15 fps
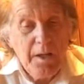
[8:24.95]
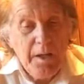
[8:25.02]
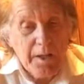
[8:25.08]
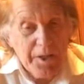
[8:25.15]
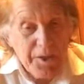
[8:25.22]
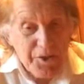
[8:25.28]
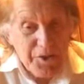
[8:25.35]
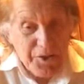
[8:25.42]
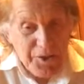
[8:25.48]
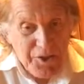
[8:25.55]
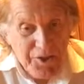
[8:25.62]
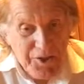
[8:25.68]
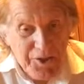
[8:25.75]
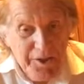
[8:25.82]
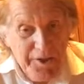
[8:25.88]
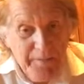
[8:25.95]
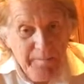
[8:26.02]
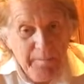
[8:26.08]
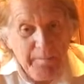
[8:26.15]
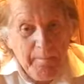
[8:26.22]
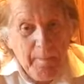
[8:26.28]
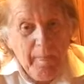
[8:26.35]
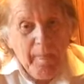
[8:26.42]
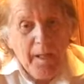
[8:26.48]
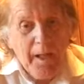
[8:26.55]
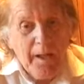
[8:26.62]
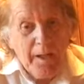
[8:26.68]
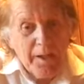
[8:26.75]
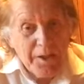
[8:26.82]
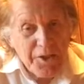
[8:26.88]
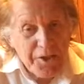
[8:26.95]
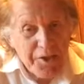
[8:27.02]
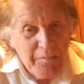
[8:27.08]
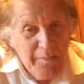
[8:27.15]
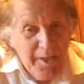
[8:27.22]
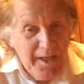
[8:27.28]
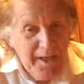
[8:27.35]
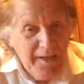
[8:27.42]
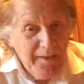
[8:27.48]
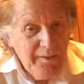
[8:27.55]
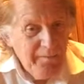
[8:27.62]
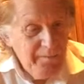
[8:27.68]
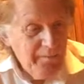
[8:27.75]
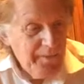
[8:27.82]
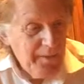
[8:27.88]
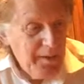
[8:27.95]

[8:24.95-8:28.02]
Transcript: against the city, against the mayor.